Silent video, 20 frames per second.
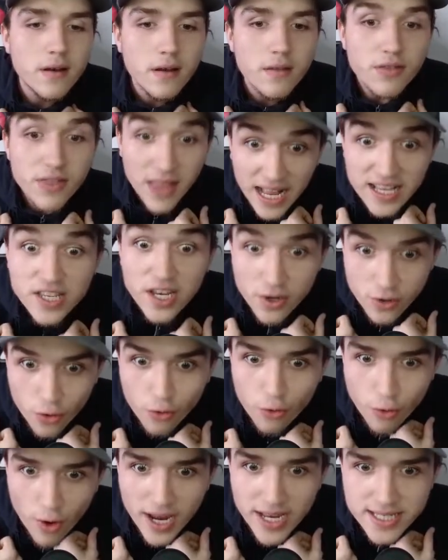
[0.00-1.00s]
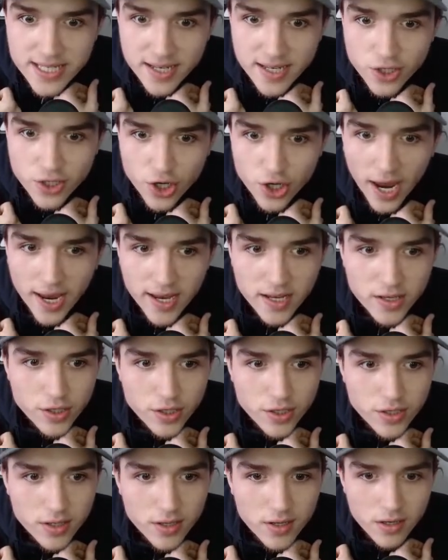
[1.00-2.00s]
That's a great
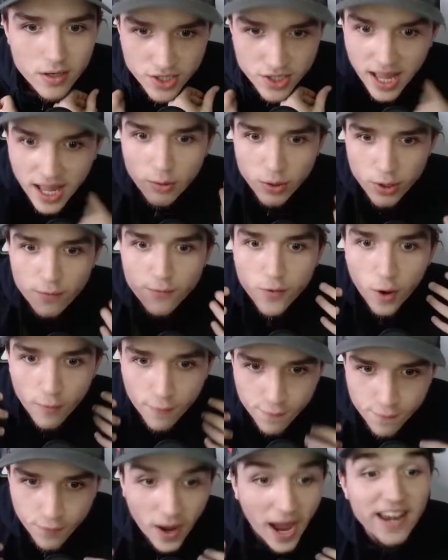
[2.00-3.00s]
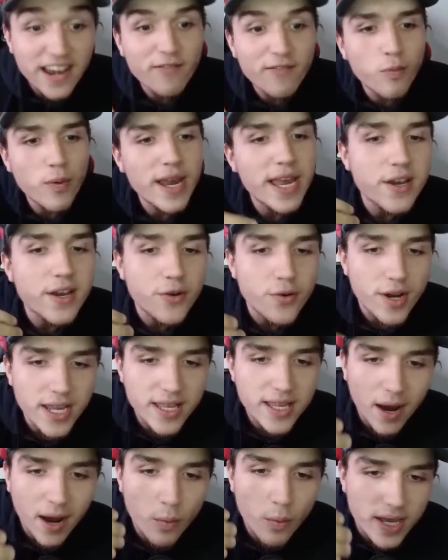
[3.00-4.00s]
exchange, because now you've got, and if we agree
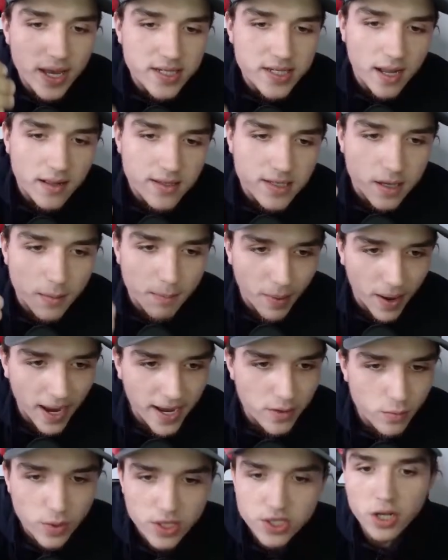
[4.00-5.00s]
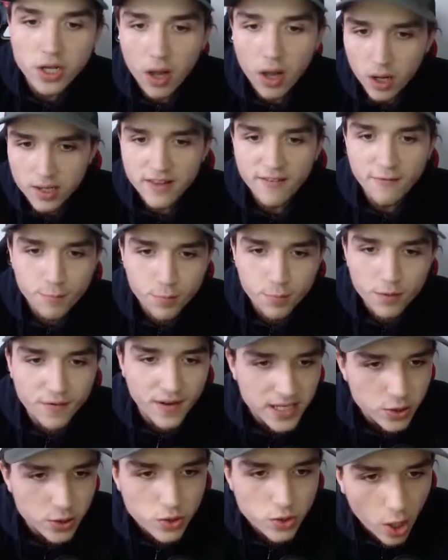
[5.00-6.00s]
that we're sell to buy, which a lot of Liverpool
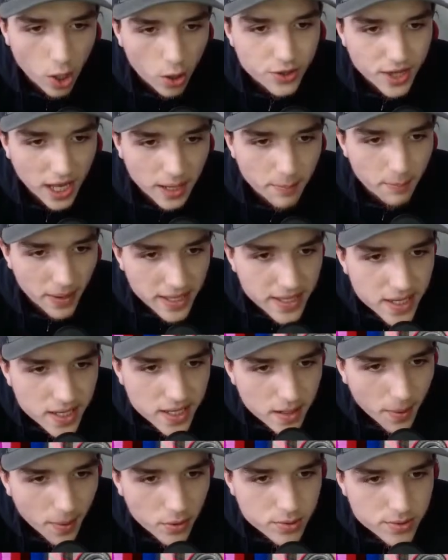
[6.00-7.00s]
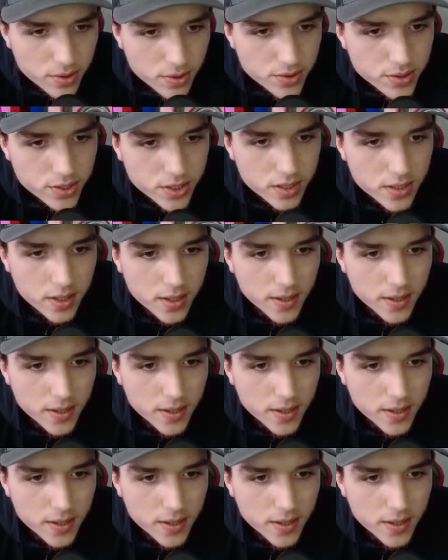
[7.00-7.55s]
fans would hold that opinion about us,